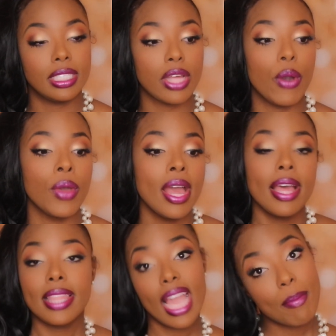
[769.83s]
So
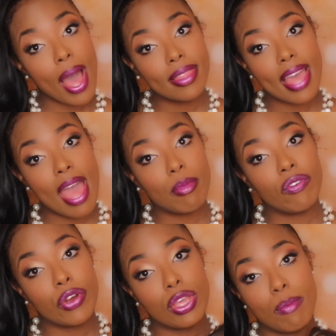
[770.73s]
think about that
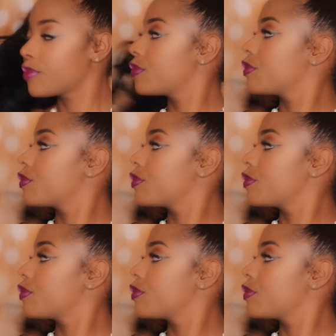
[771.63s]
before you make